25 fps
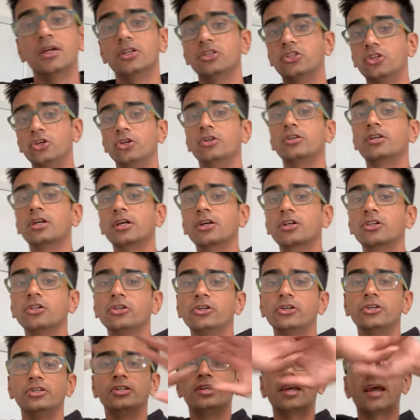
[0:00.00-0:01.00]
To
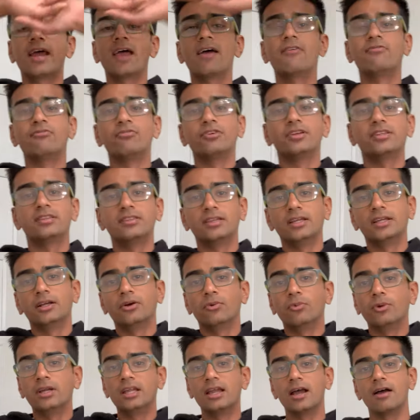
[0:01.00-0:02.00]
conclude
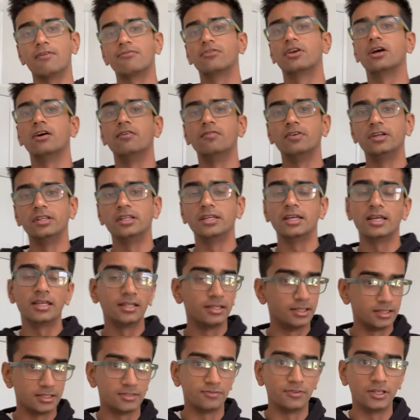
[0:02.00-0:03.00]
everything we have covered
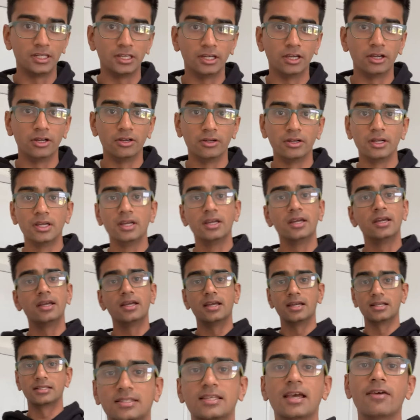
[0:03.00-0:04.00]
in this video,
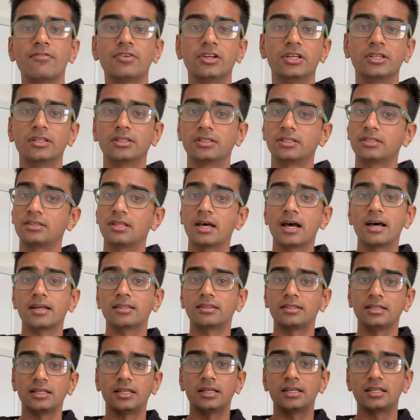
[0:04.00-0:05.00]
it's evident
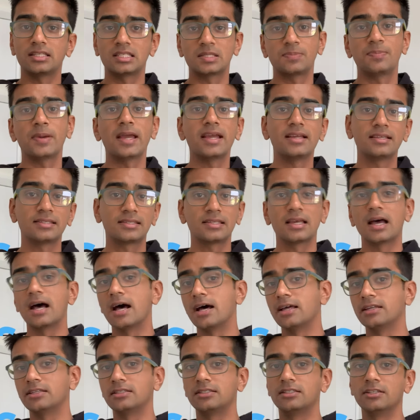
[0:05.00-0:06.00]
that the space
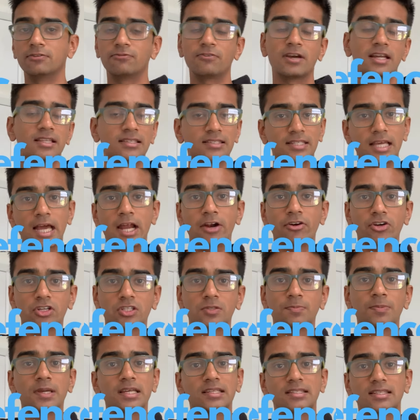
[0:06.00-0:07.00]
and defense
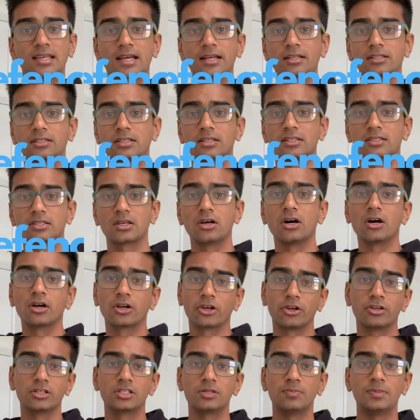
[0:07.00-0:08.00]
aerospace sectors are
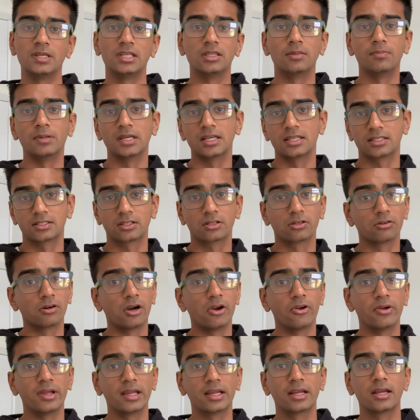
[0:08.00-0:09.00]
going to be the biggest
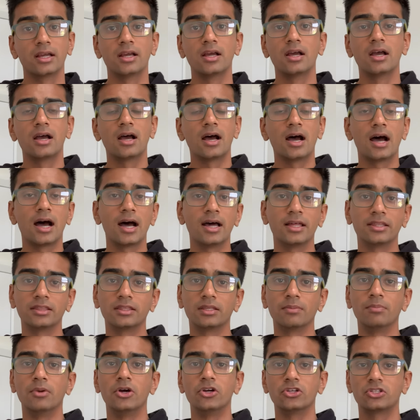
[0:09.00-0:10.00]
growing and
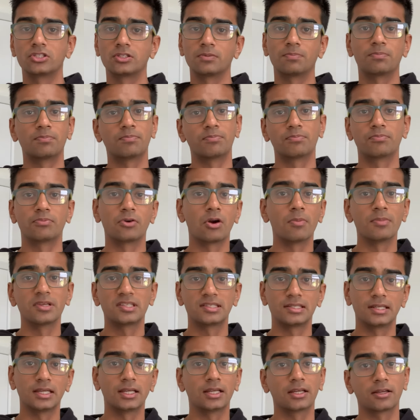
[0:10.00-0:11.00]
the most
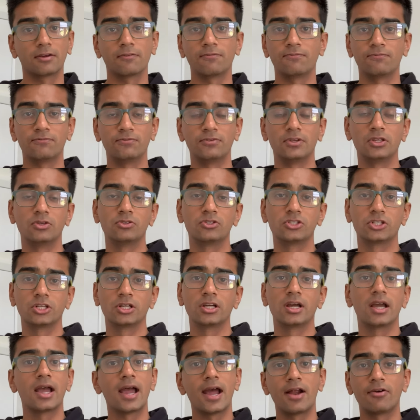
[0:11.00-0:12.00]
promising
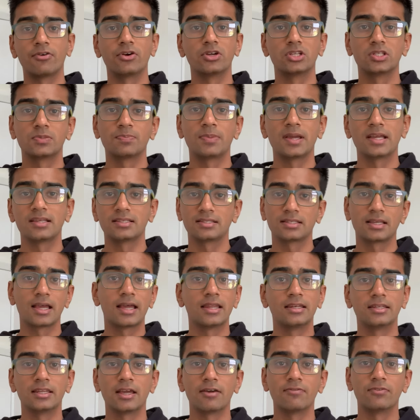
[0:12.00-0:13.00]
future aerospace
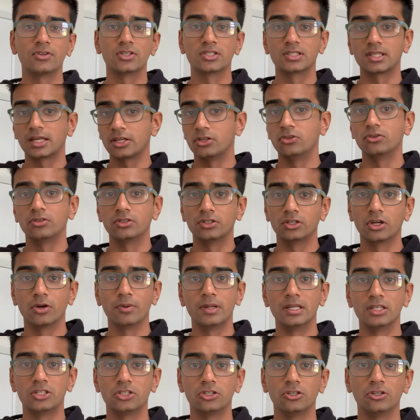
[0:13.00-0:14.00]
endeavors that you can go
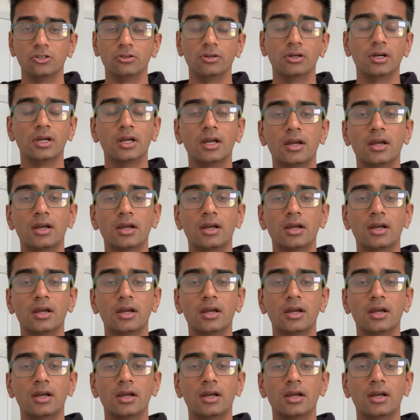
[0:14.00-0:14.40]
into.